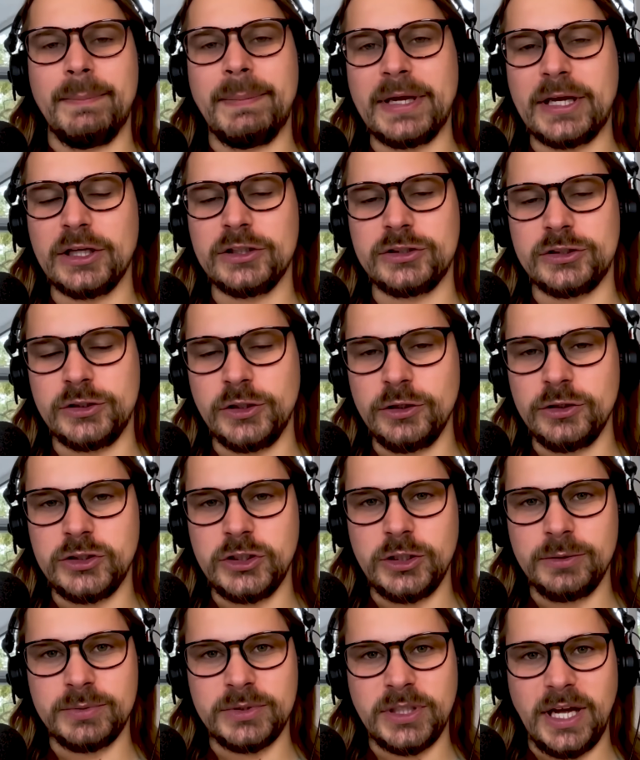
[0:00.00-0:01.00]
because
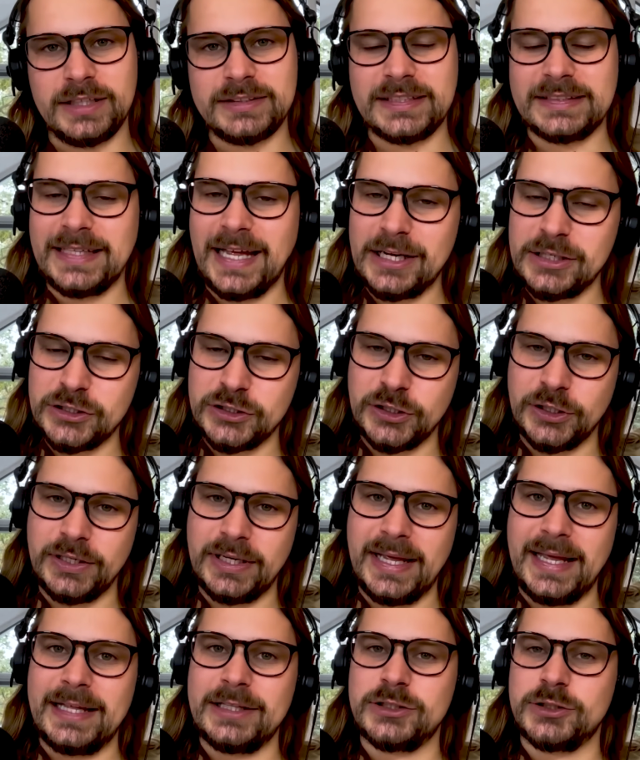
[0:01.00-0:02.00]
YouTube turns
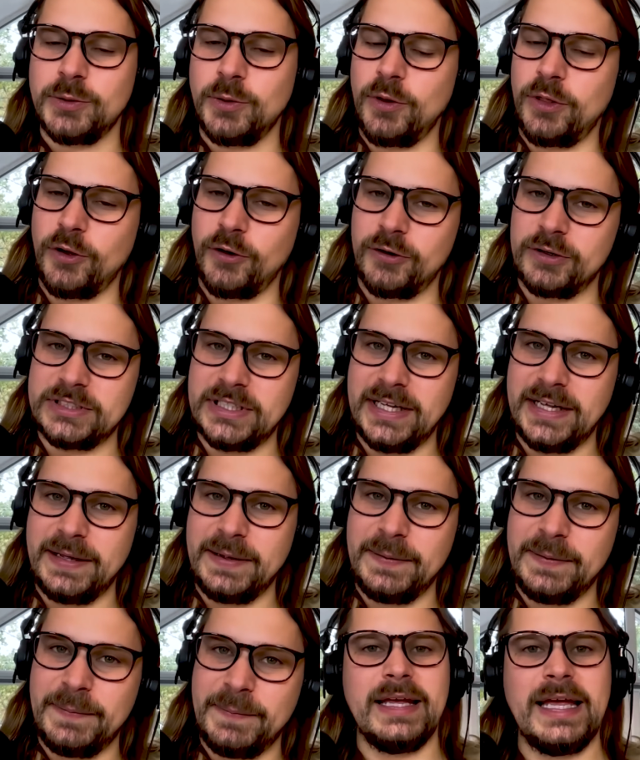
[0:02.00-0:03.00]
attention into
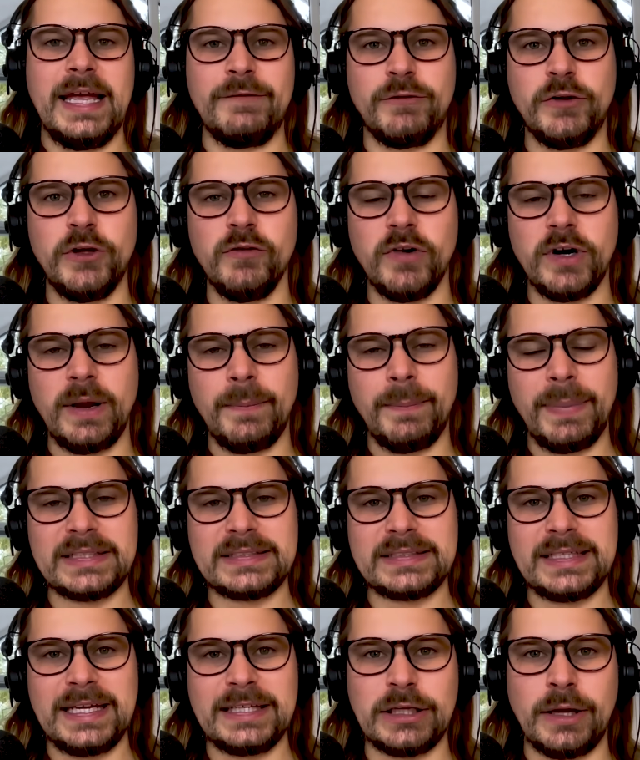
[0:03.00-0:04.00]
authority. If you run a
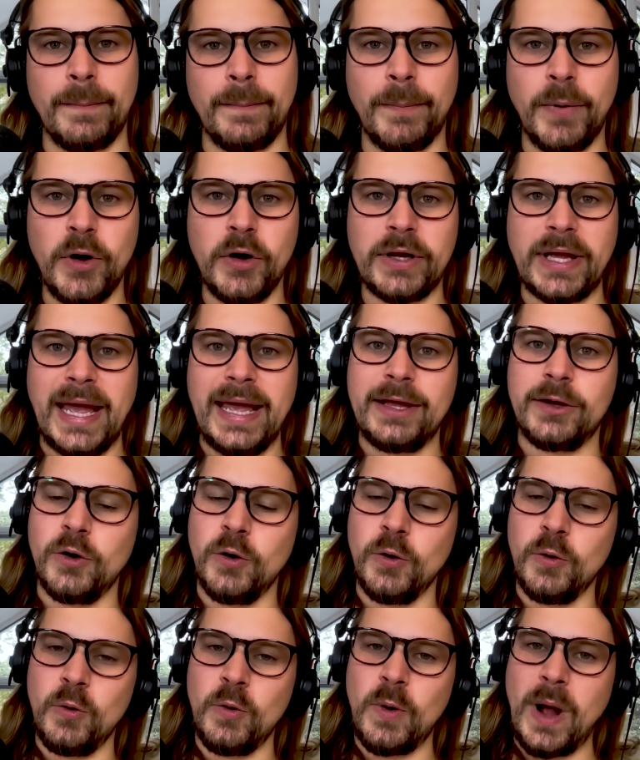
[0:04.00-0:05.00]
business, book a
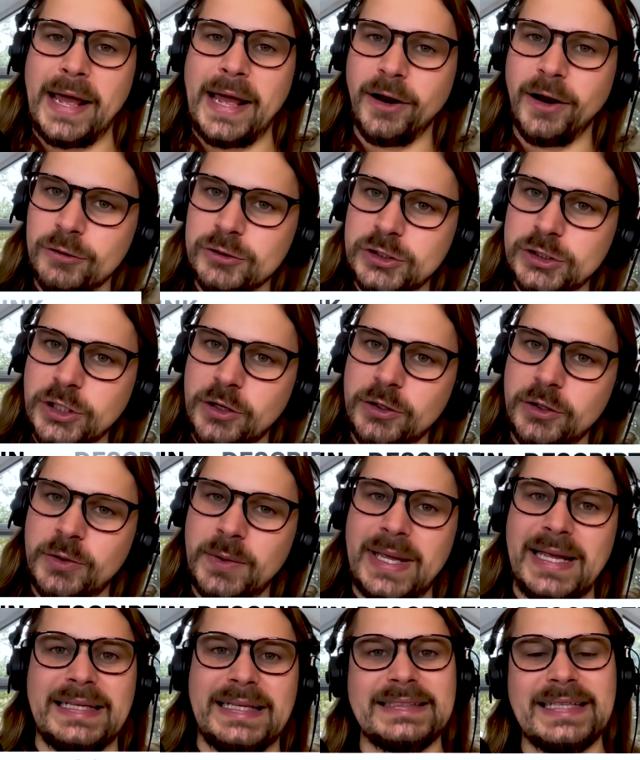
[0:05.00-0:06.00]
call and I'll show
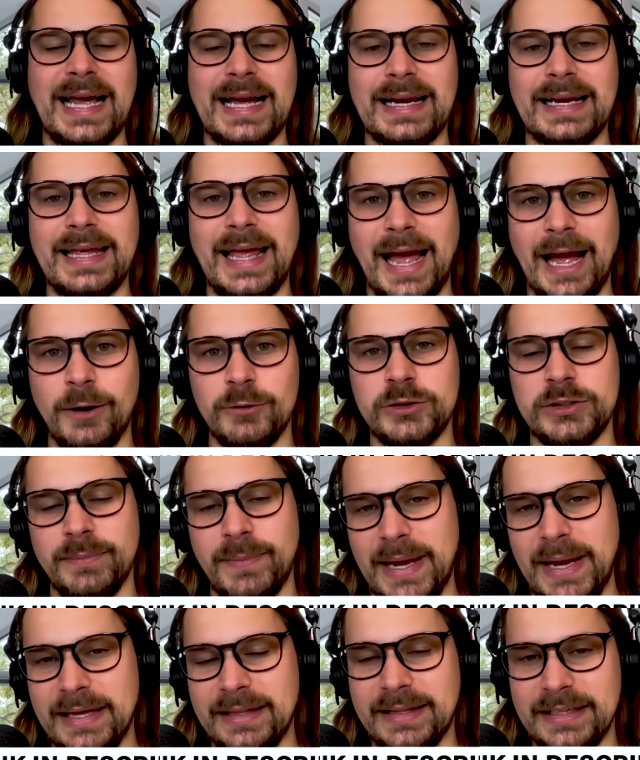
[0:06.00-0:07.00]
you exactly how
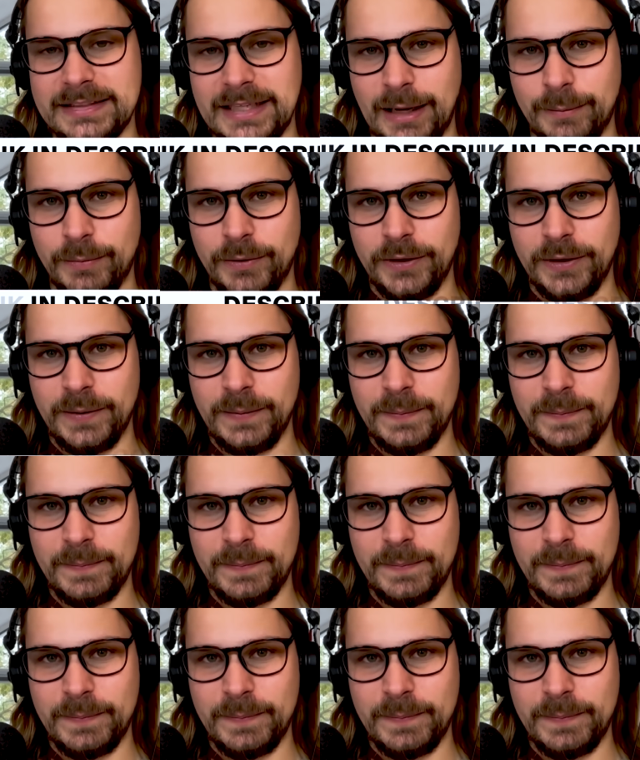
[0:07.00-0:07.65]
to make this happen.